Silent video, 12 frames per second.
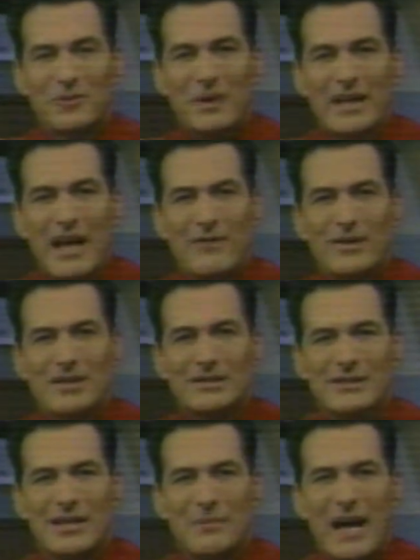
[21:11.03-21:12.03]
We have the
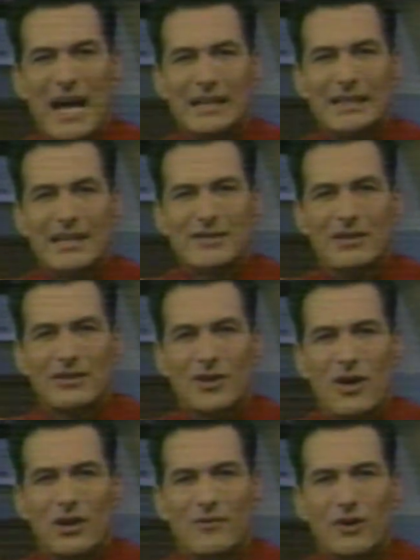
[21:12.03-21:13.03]
semi-decent
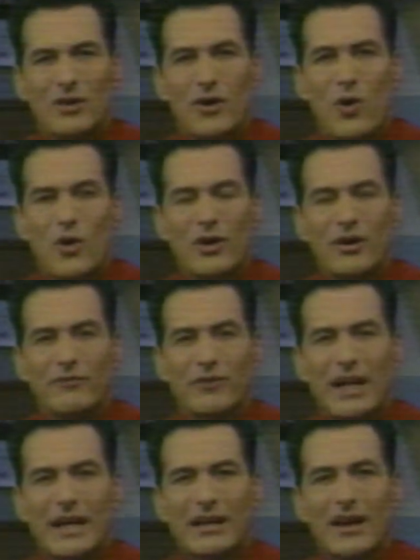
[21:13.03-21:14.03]
carnival horror
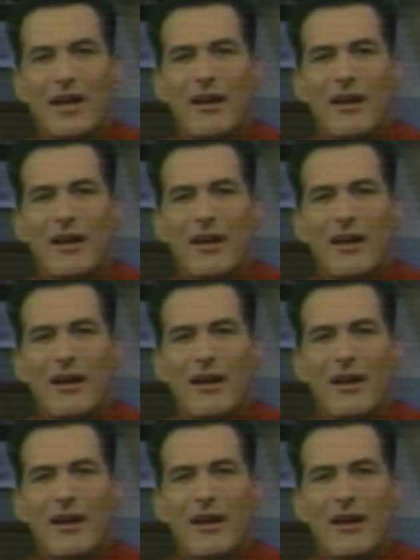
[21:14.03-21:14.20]
flick,